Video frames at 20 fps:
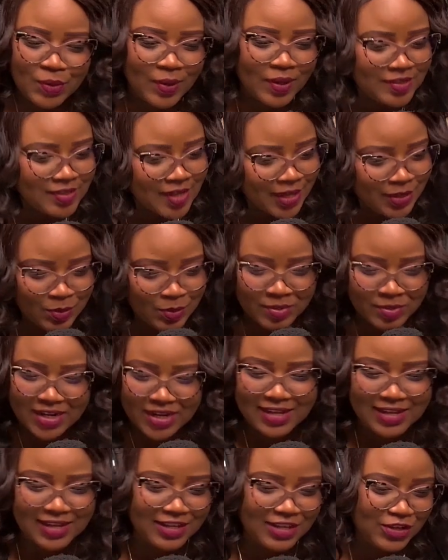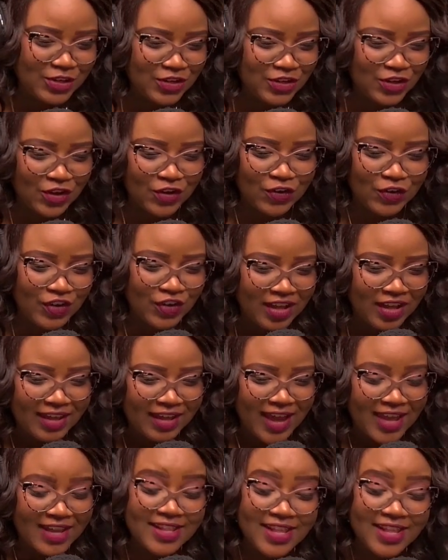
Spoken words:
What are you bringing? You know, mm-hmm.